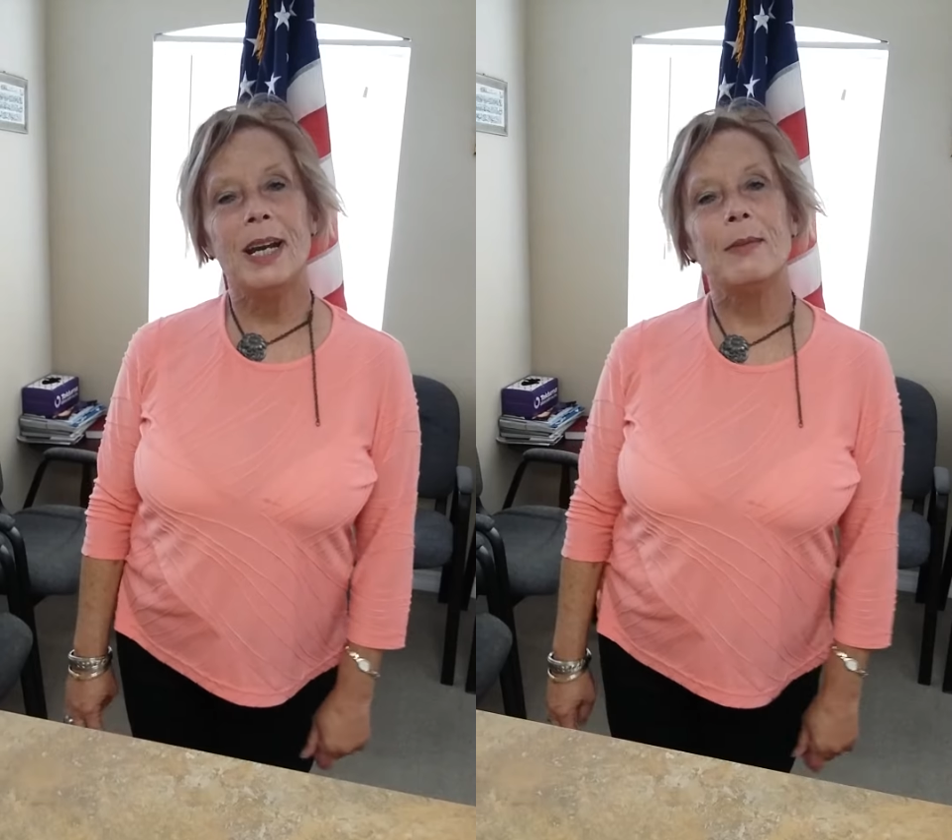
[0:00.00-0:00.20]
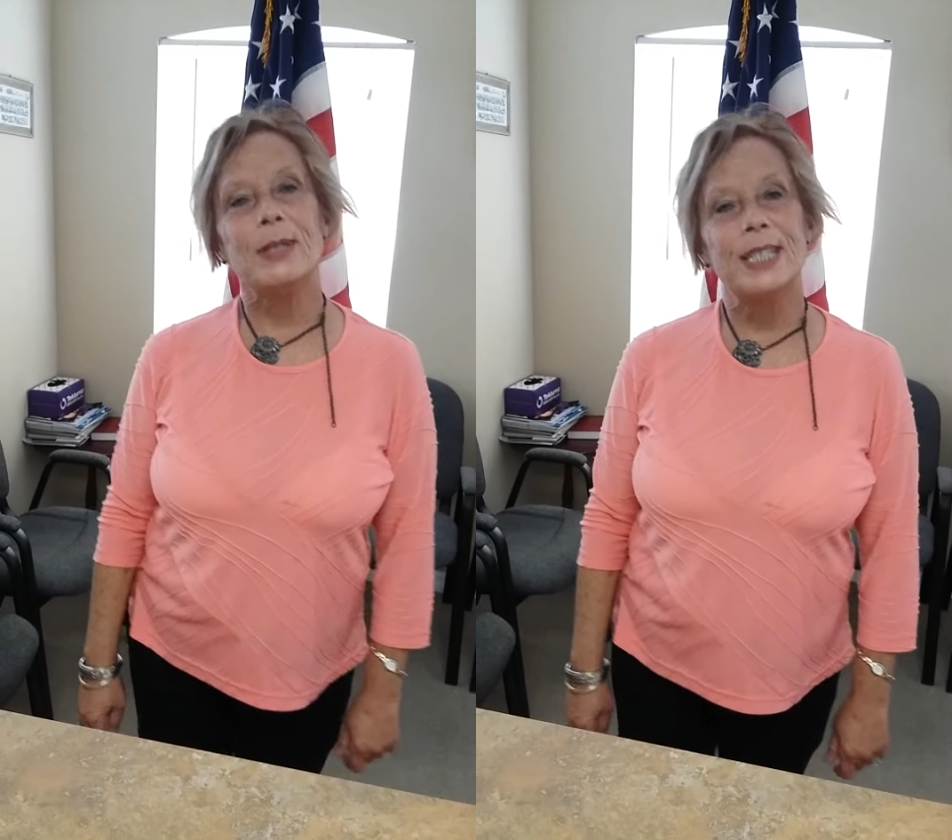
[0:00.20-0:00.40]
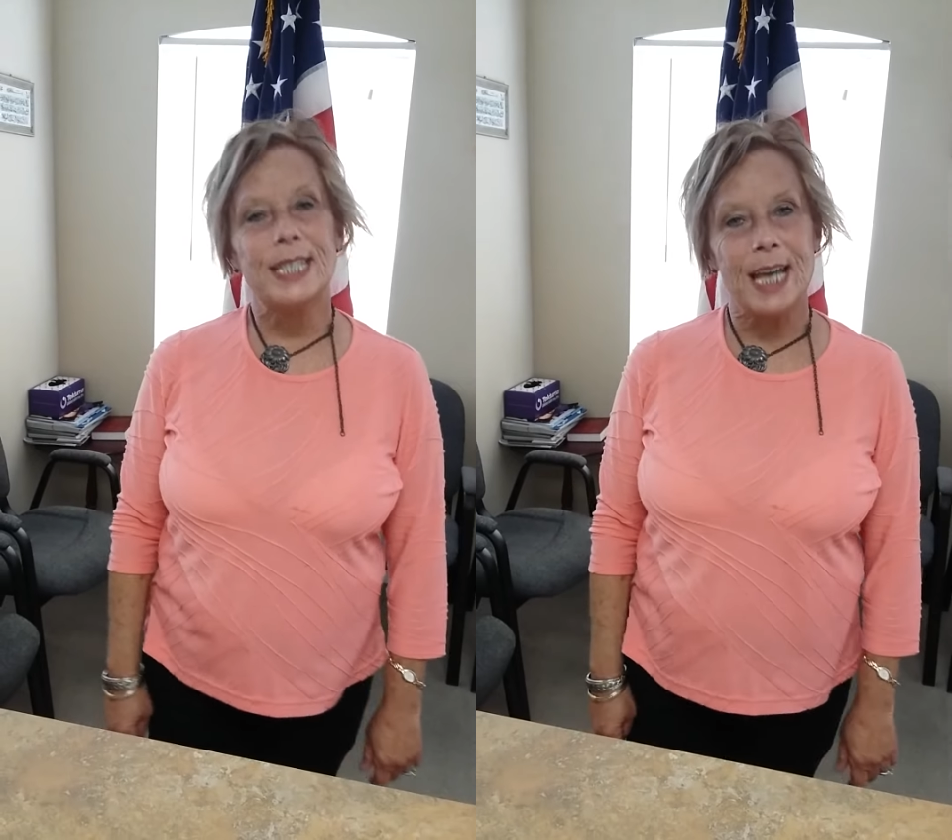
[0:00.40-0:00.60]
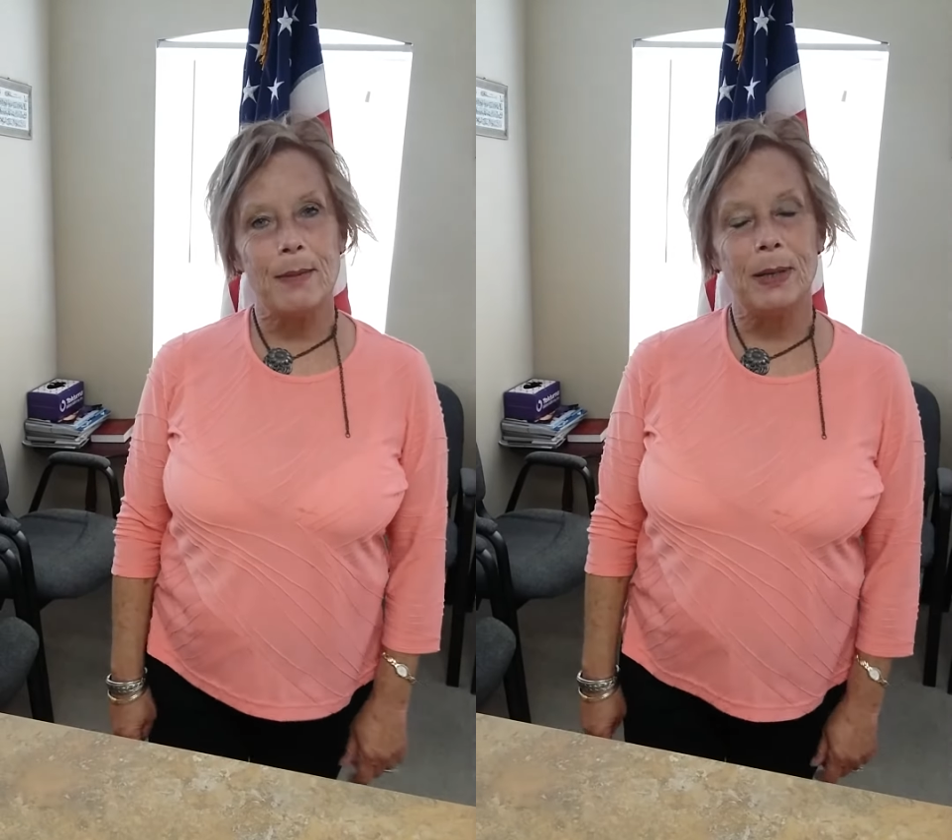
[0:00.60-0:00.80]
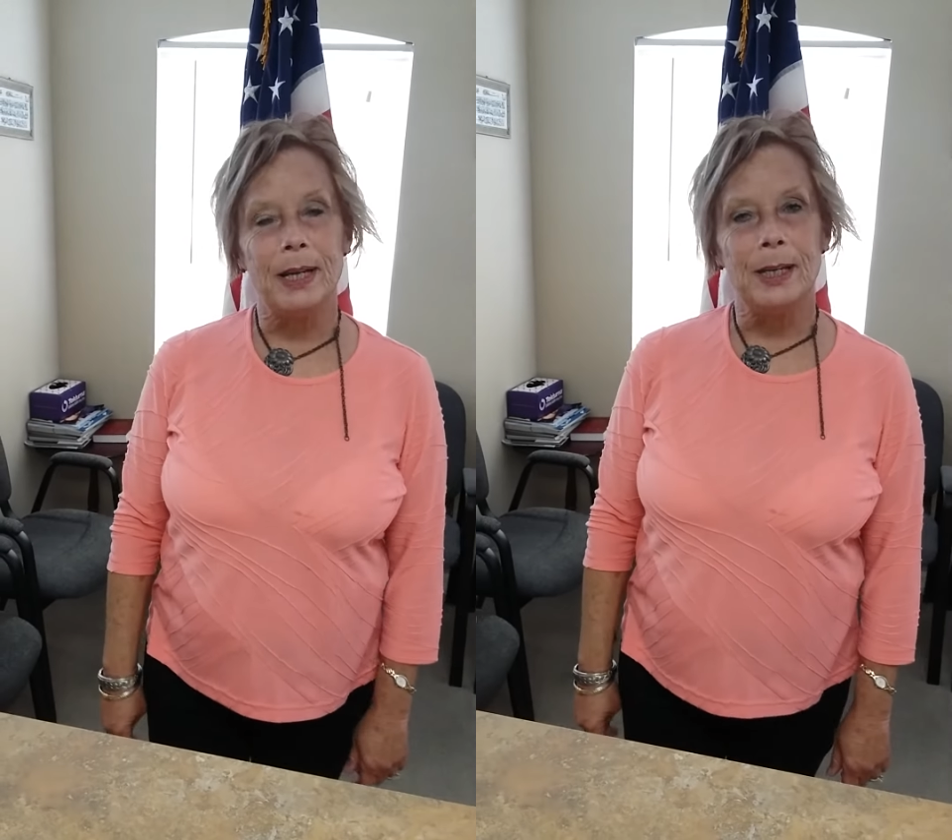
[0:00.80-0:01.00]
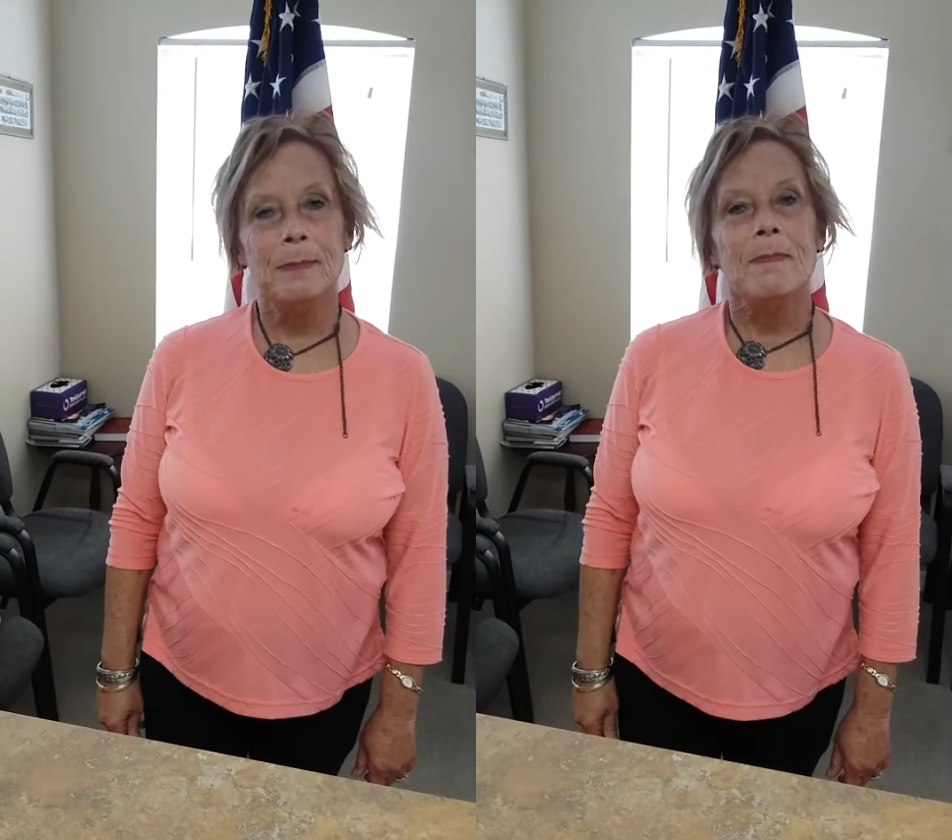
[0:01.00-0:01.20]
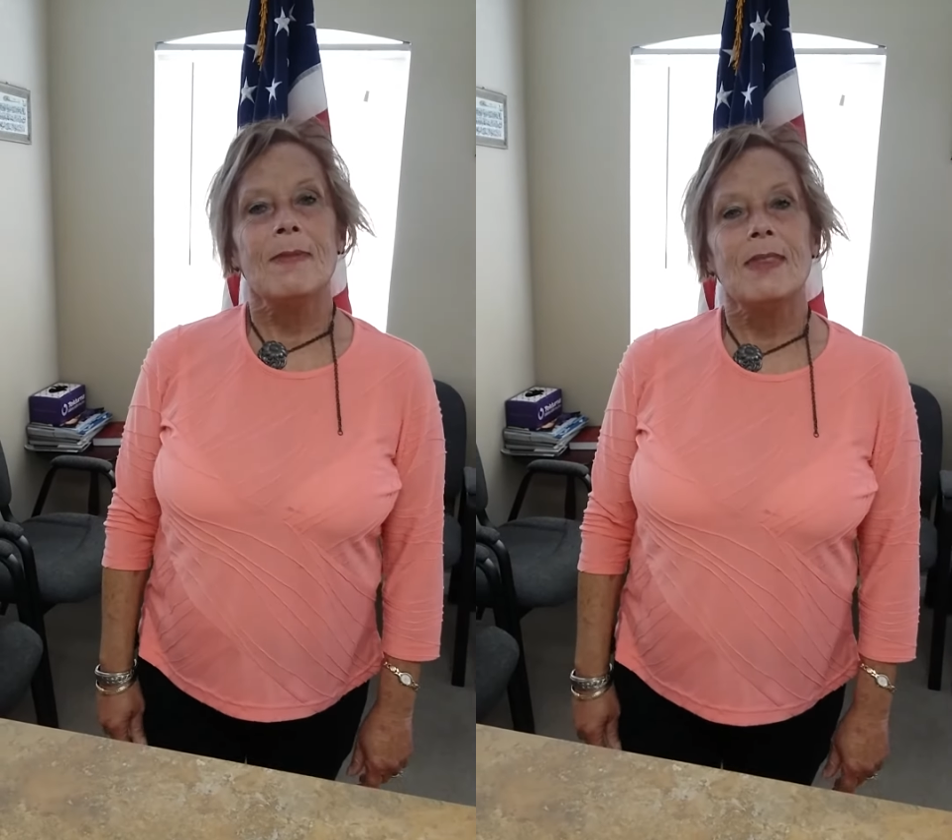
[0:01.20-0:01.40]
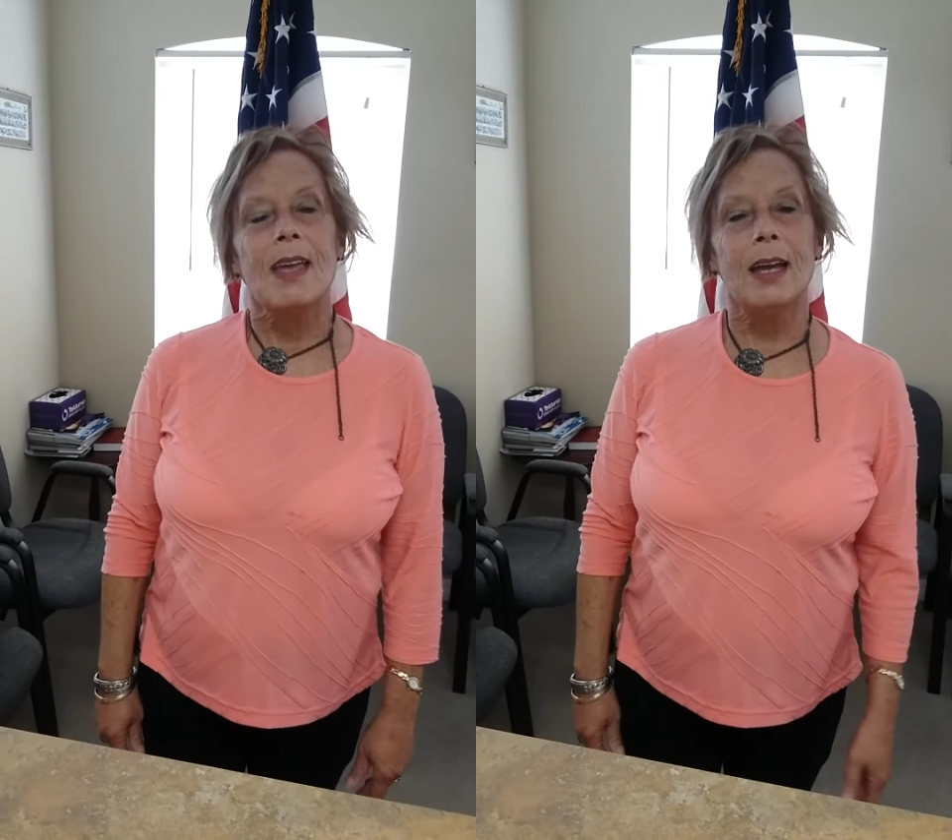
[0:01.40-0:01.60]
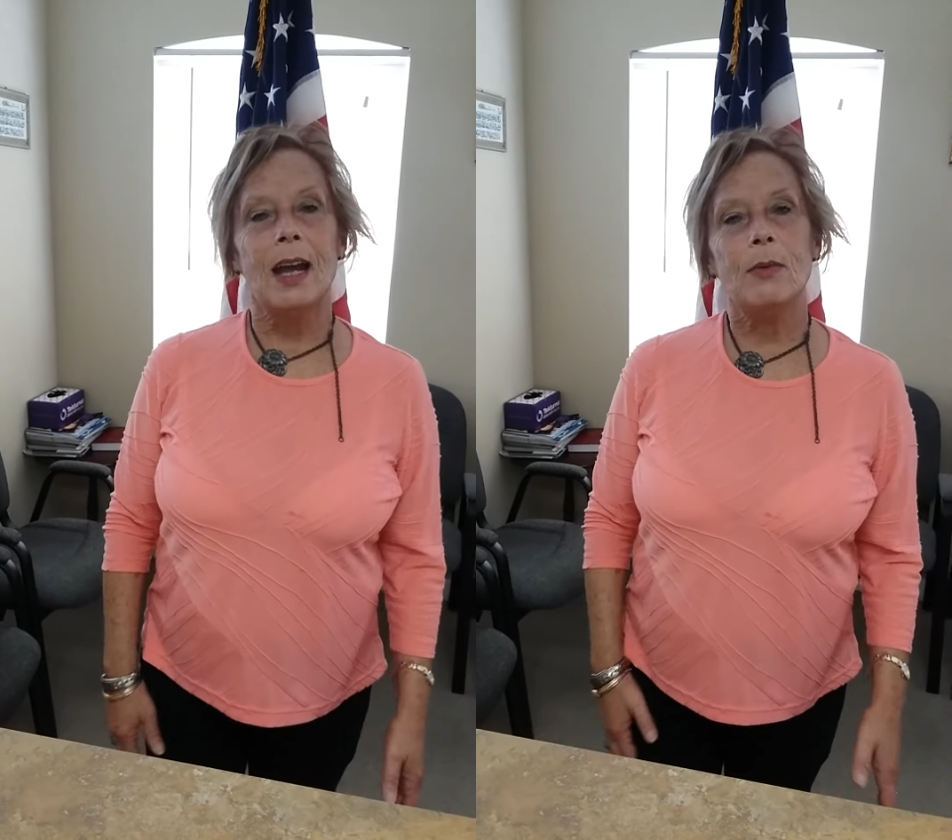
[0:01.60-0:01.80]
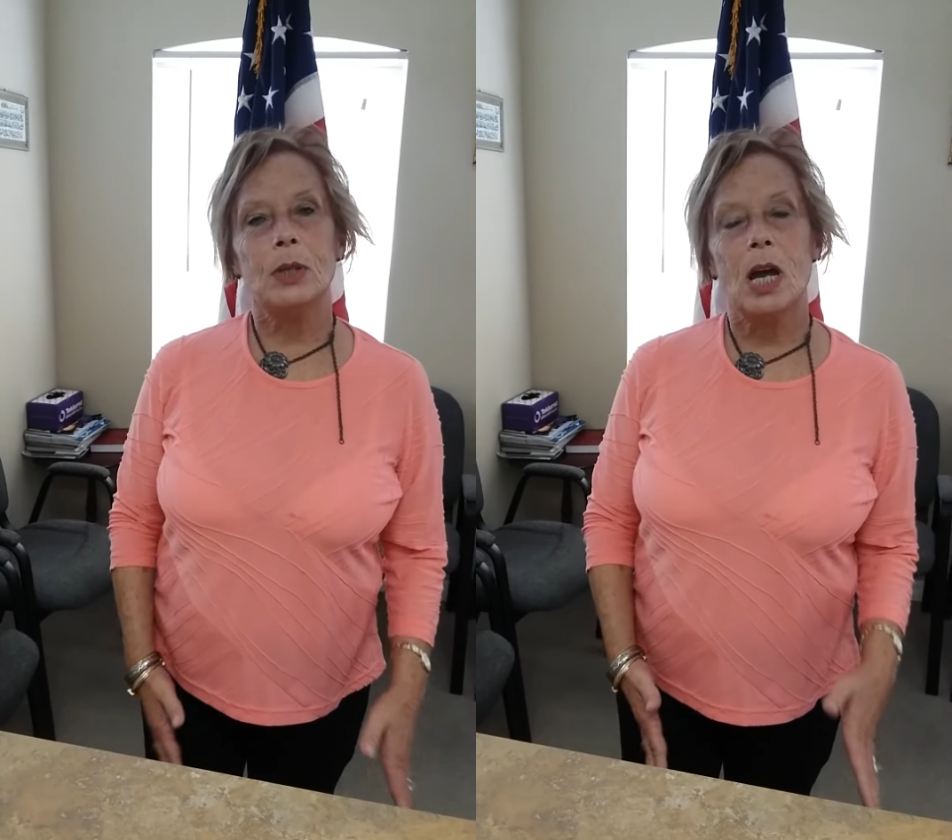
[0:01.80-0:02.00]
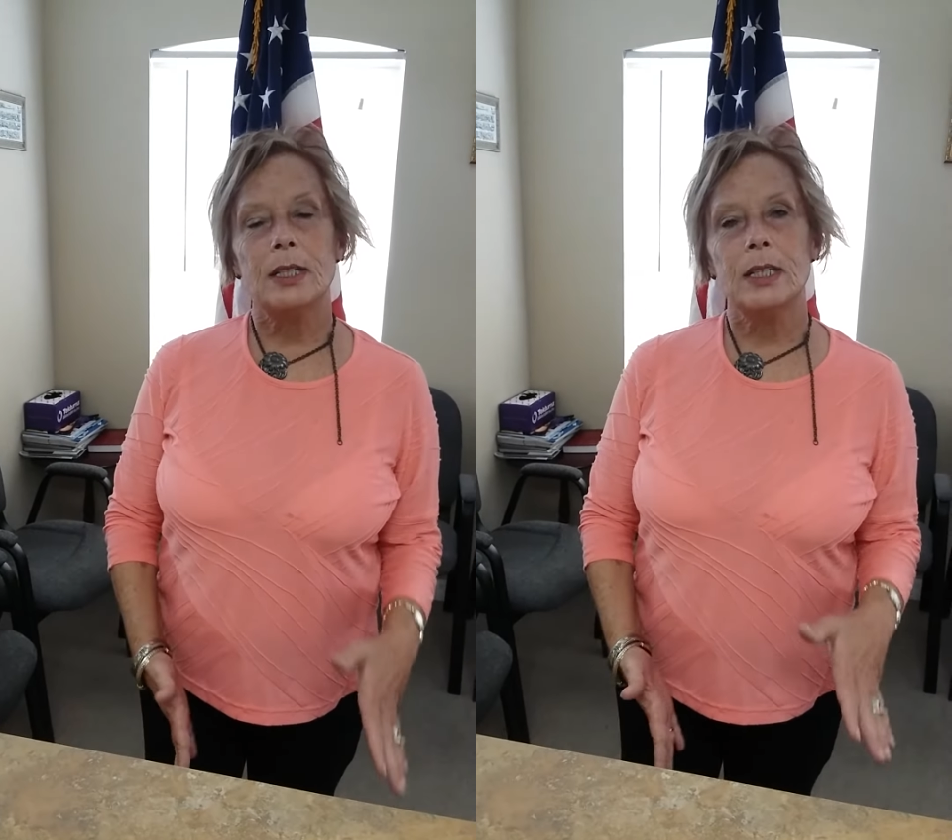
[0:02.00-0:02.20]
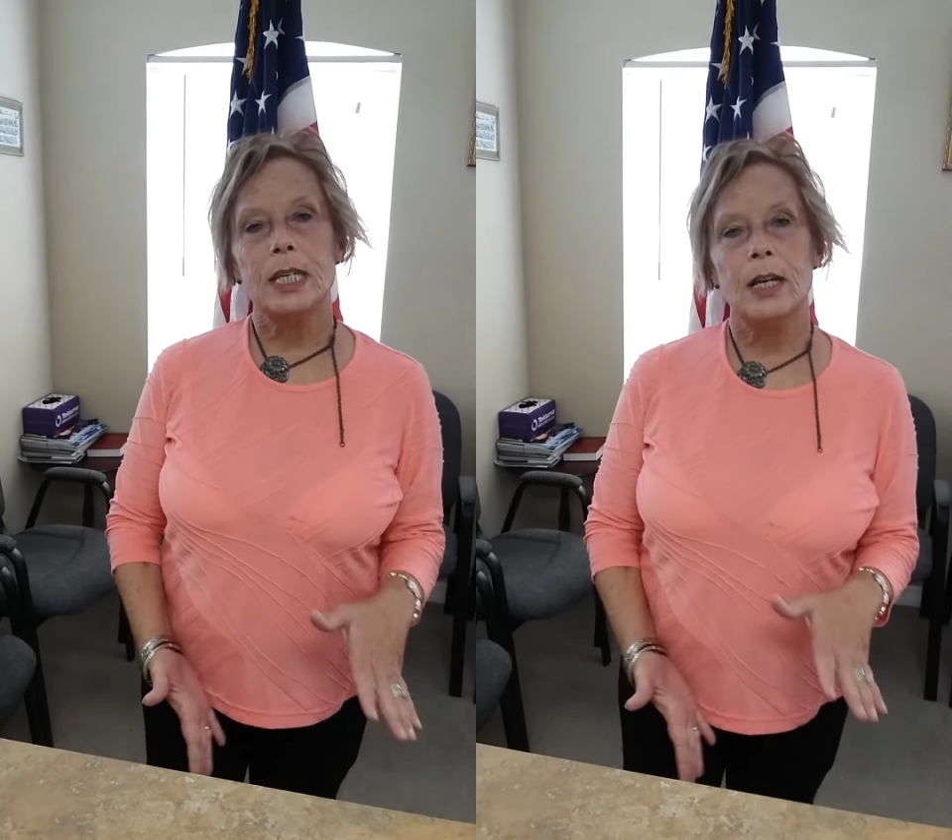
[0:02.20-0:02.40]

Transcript: name is Debbie, and I would like to